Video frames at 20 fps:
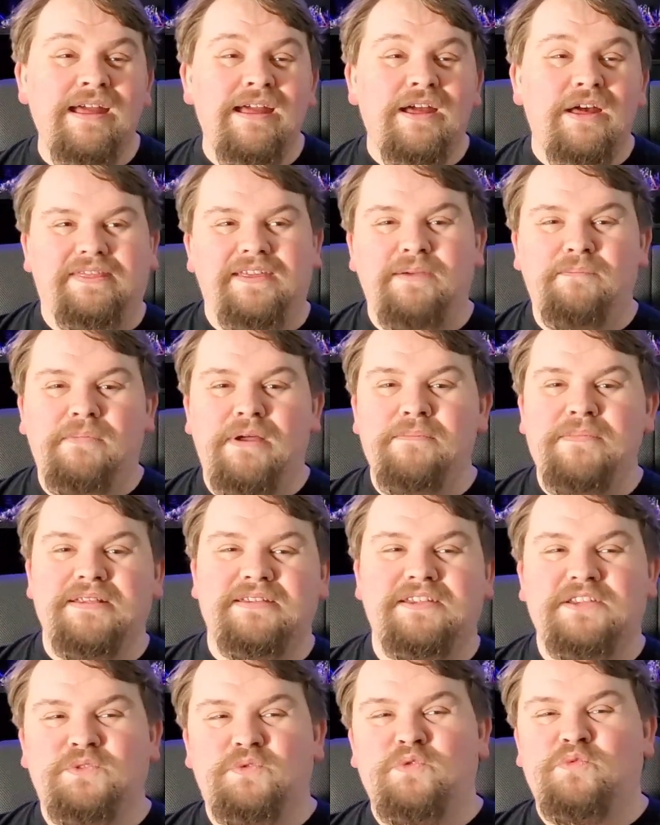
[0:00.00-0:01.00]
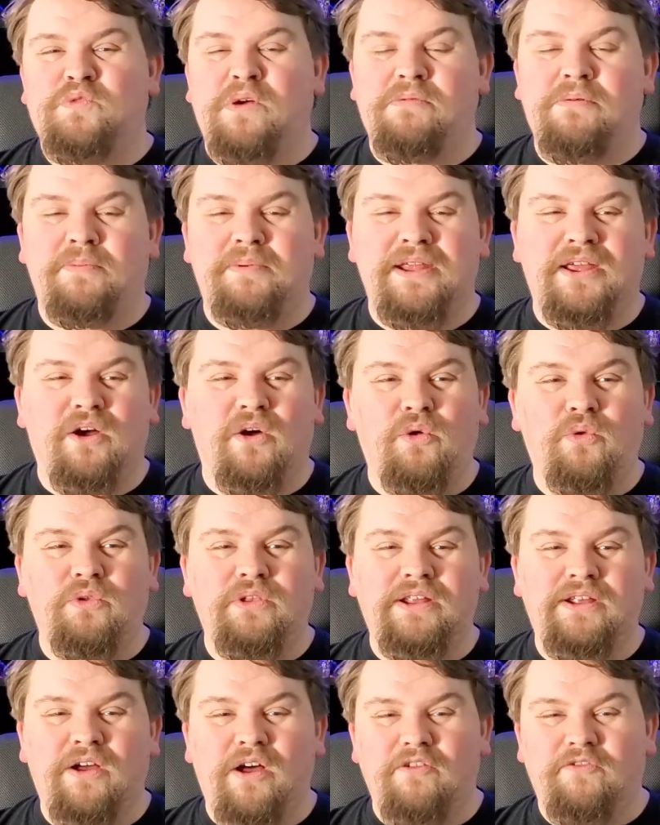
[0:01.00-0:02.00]
I think my missus was probably
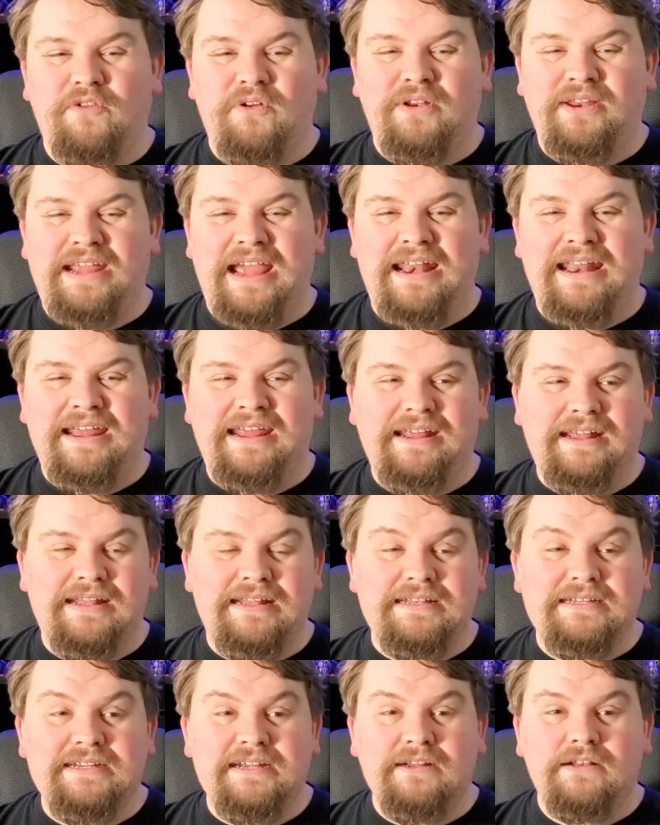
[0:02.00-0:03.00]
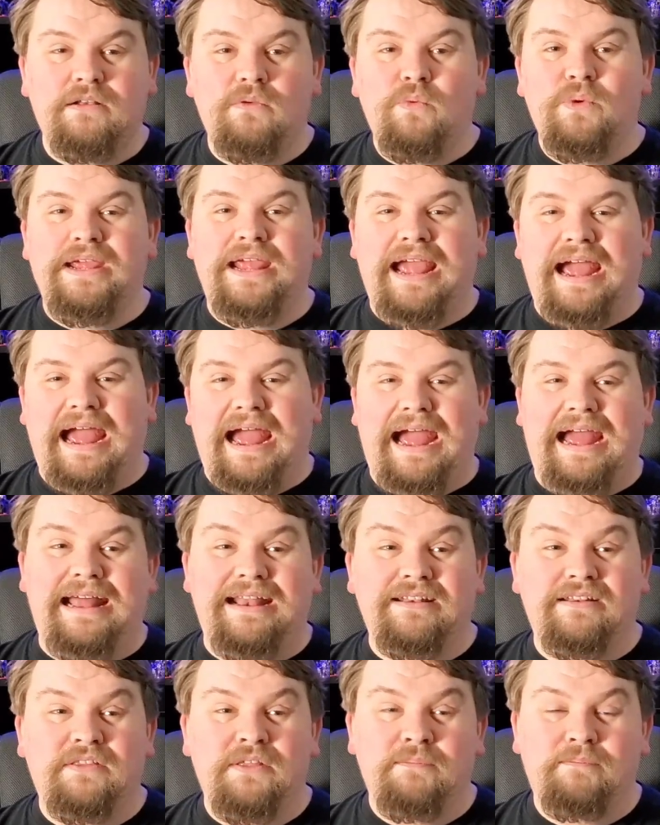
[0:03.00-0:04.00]
holding off on getting it until we
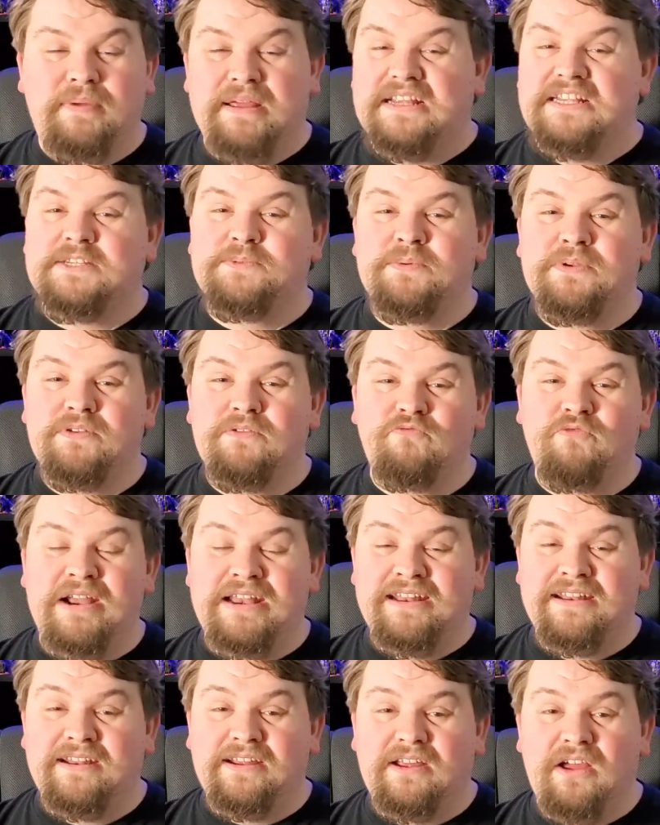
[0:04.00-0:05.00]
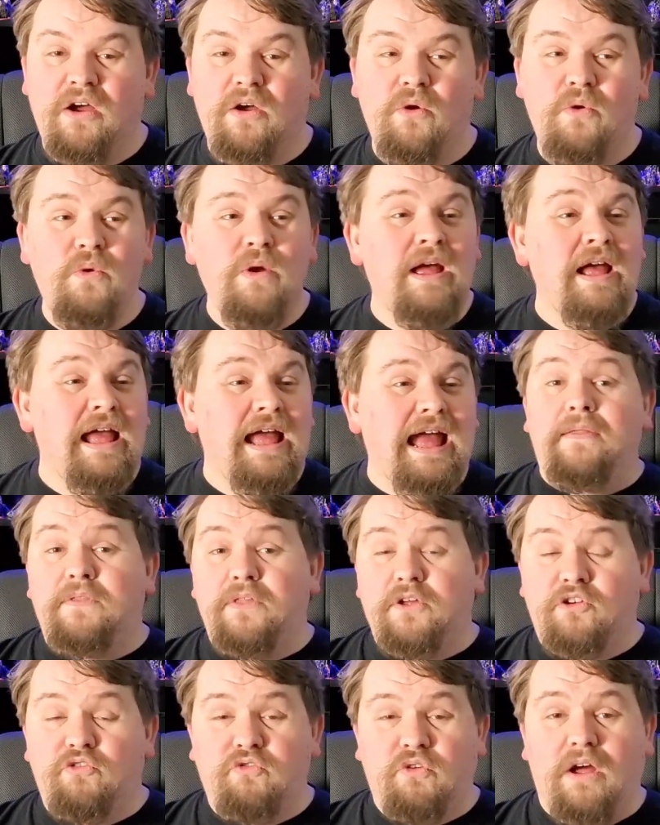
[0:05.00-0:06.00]
had the basement ready to go, and
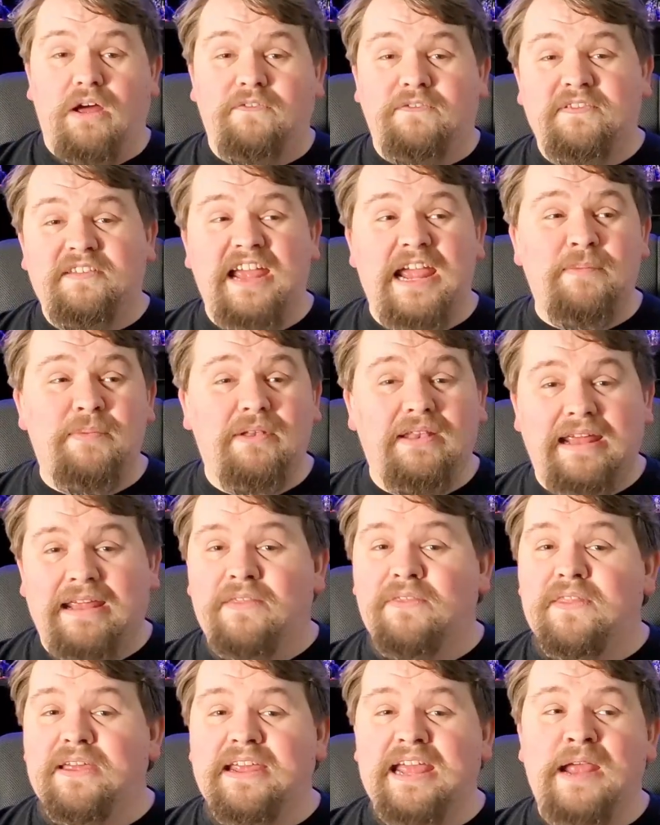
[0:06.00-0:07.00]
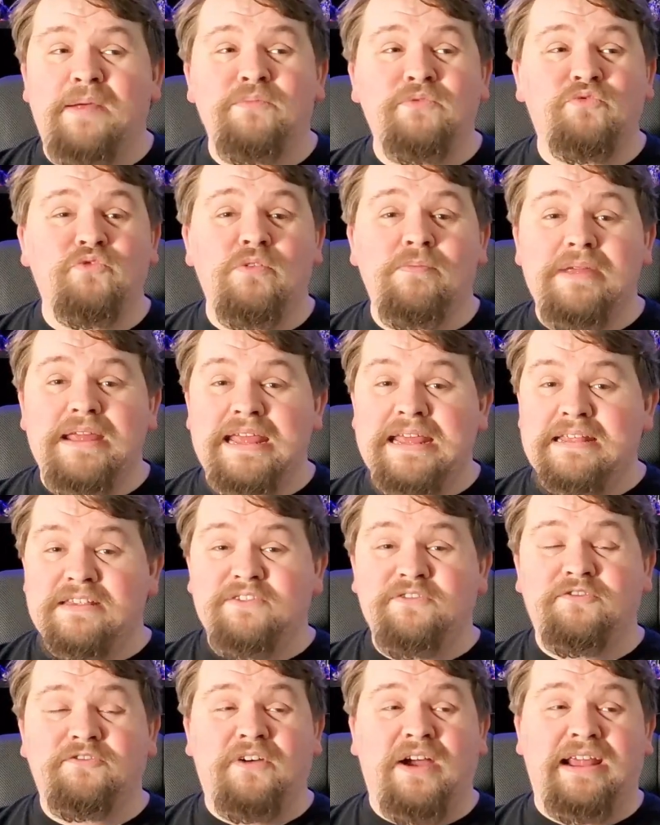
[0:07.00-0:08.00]
the craft table in the games room
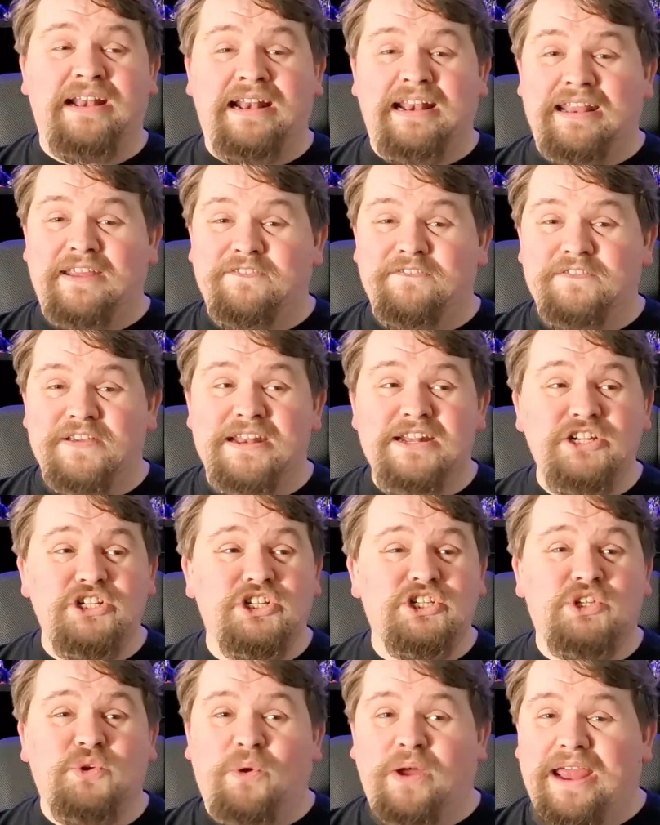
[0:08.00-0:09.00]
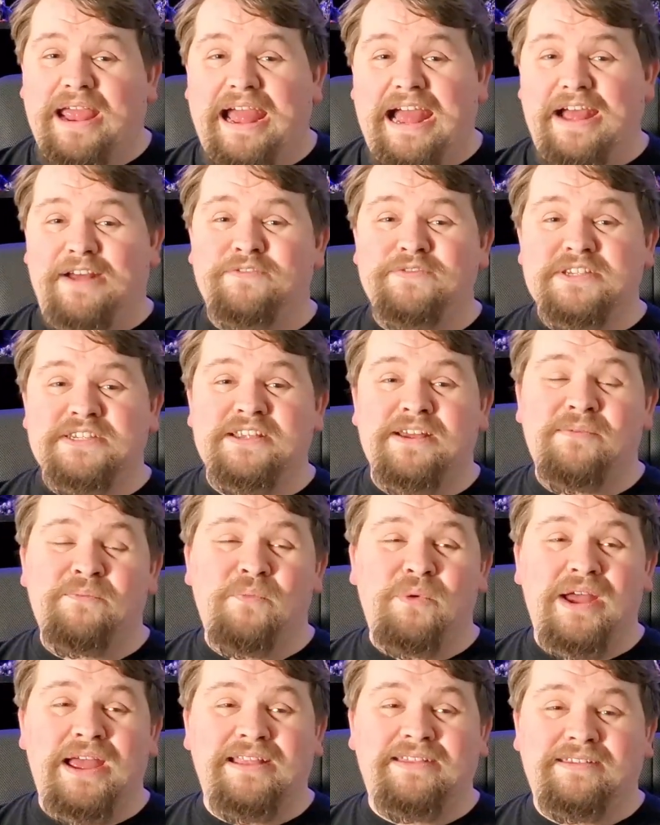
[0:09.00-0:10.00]
is finally finished, so I have
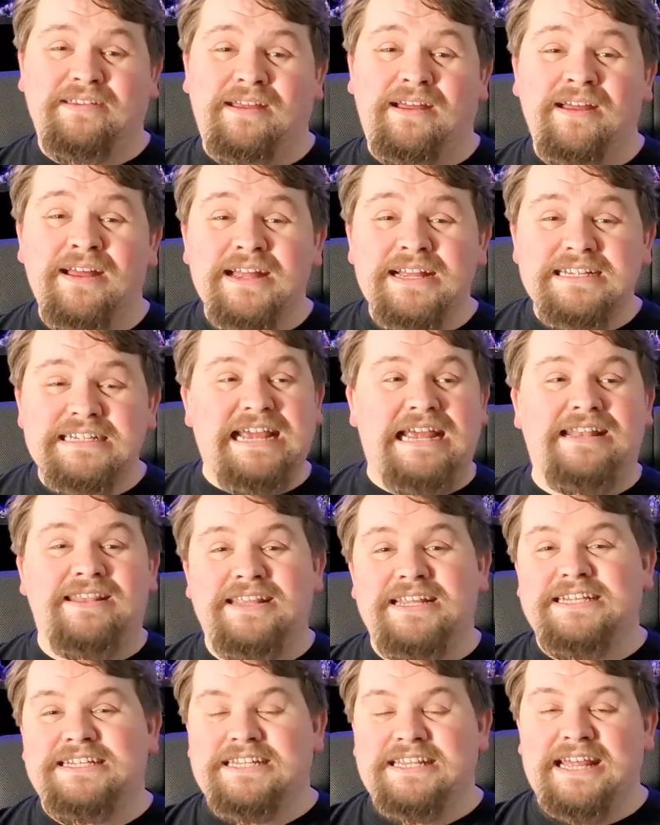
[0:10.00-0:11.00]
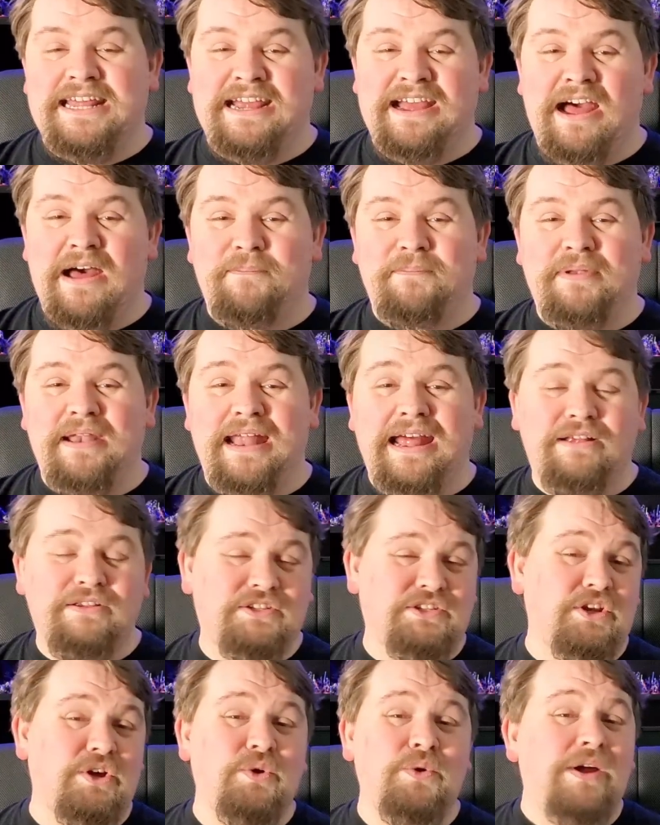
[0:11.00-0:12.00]
somewhere to set this thing up now,
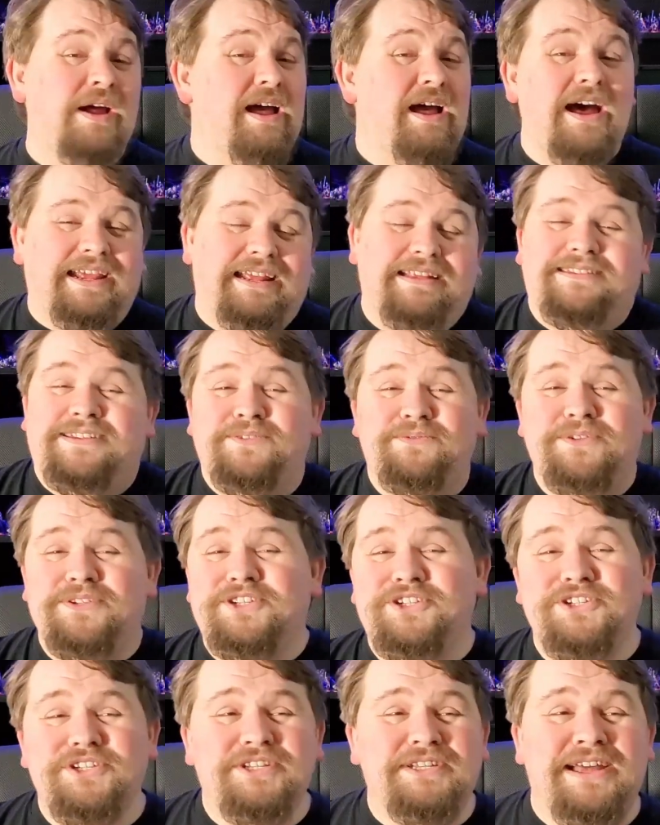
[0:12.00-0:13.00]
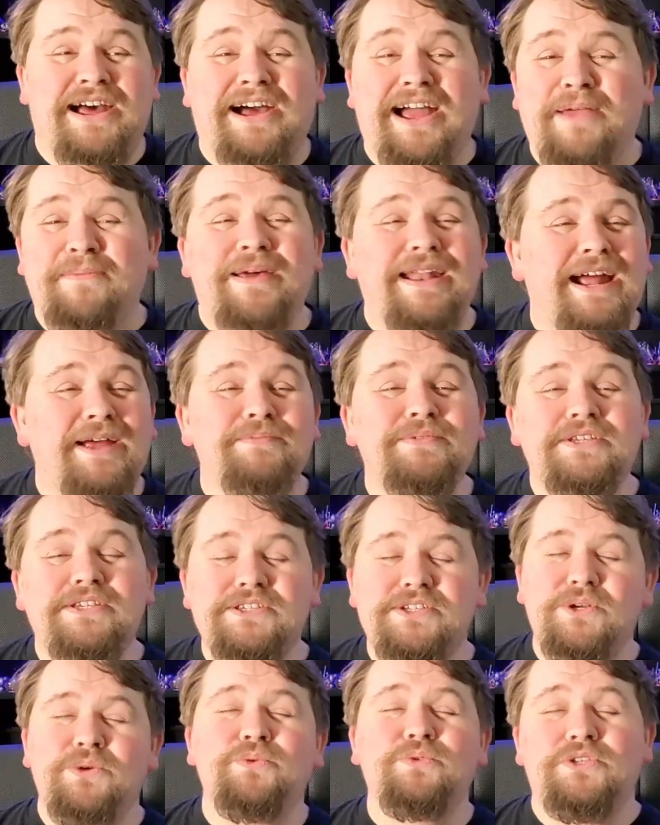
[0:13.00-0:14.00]
so I guess it was just time, and I'm
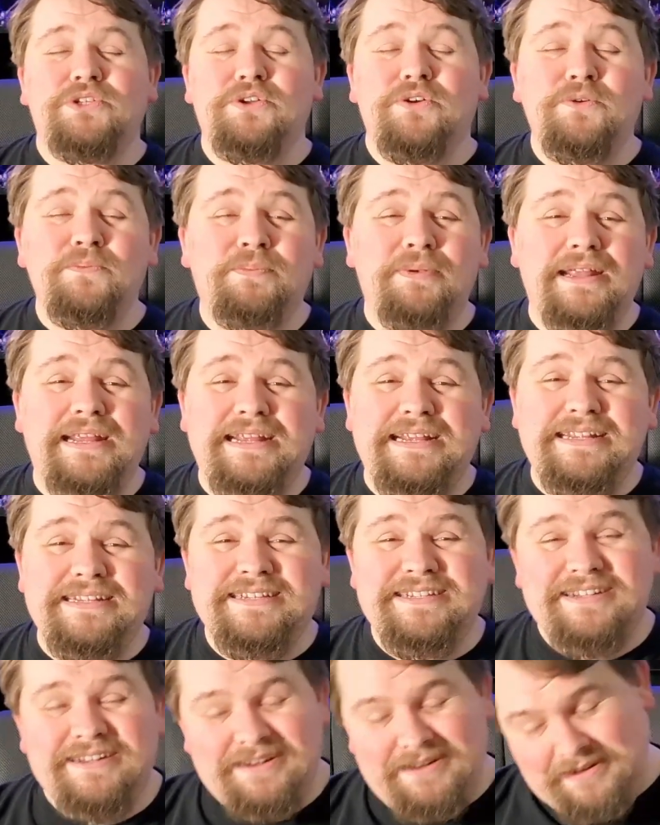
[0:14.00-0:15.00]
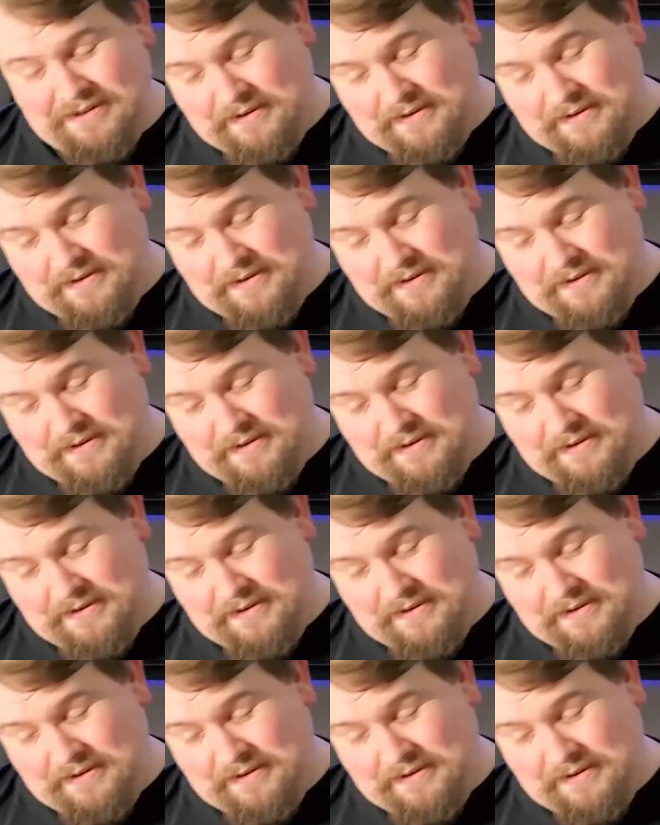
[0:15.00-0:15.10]
so pleased.